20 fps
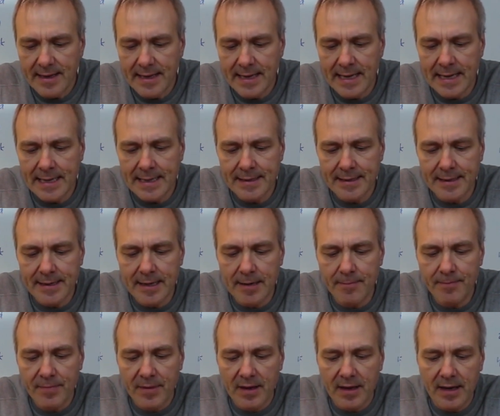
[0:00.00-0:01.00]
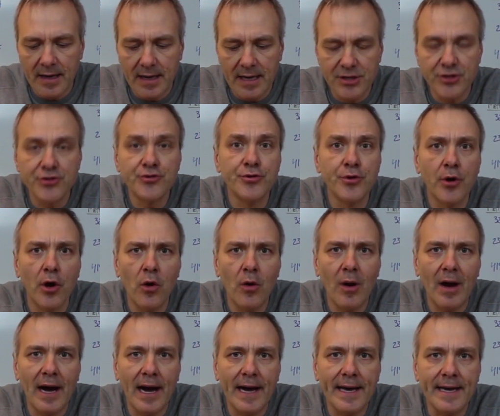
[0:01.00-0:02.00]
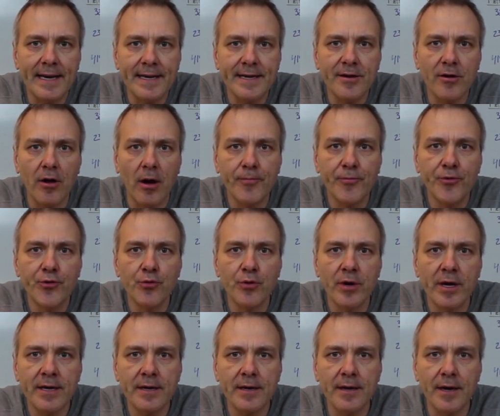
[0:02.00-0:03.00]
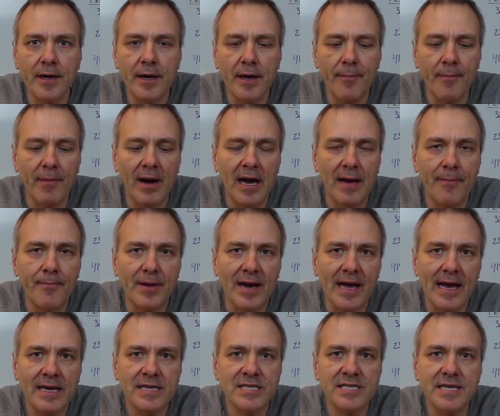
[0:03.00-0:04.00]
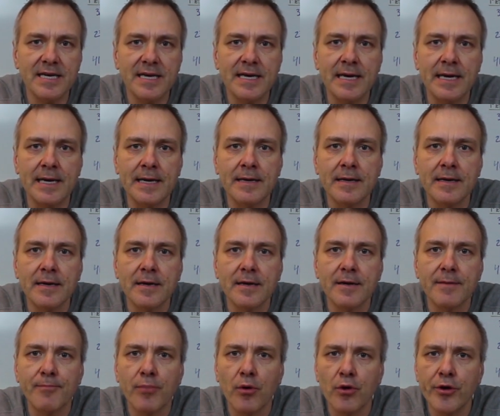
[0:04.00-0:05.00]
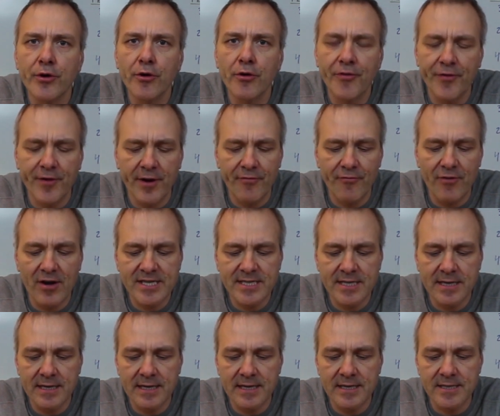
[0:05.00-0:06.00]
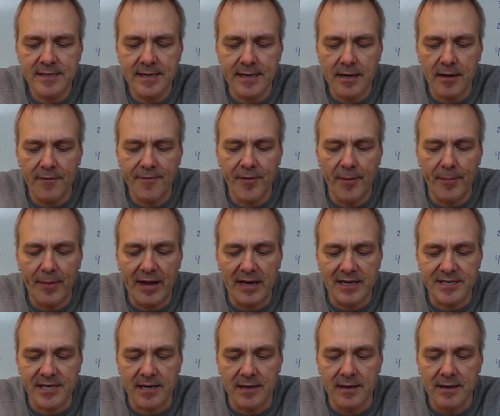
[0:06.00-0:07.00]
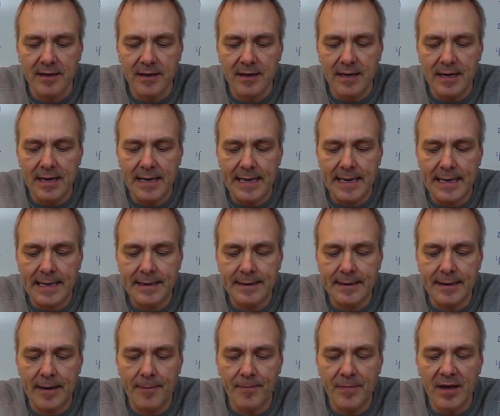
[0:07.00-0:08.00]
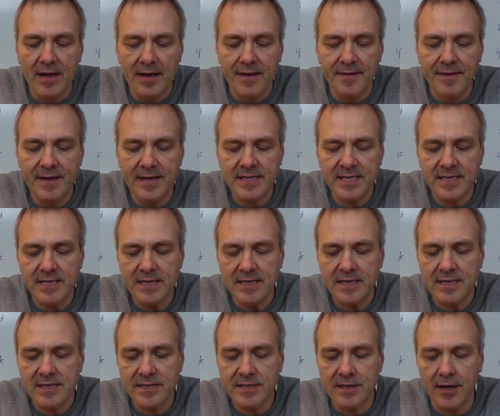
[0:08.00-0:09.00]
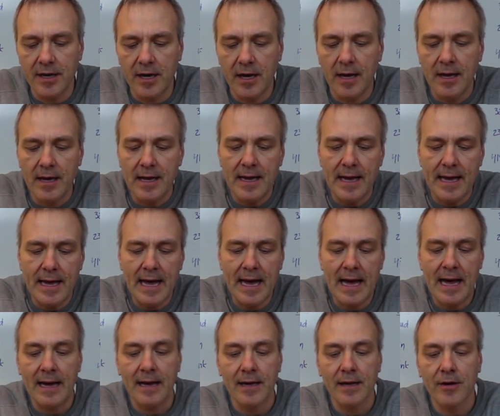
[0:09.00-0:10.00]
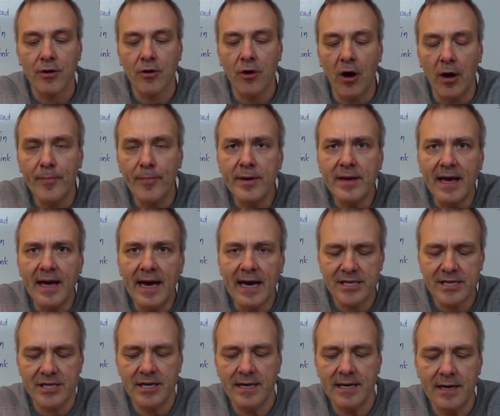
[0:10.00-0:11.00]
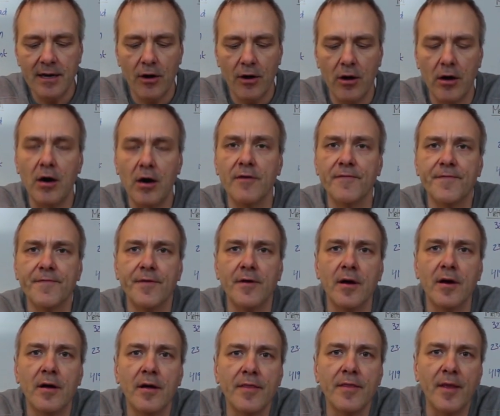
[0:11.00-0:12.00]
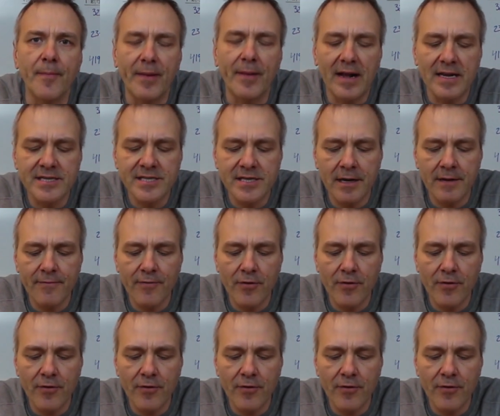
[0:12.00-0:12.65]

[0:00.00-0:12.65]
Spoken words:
And as you know, I ended up doing my blanks in polyurethane resin instead of the balsa. And this is a copy actually of the balsa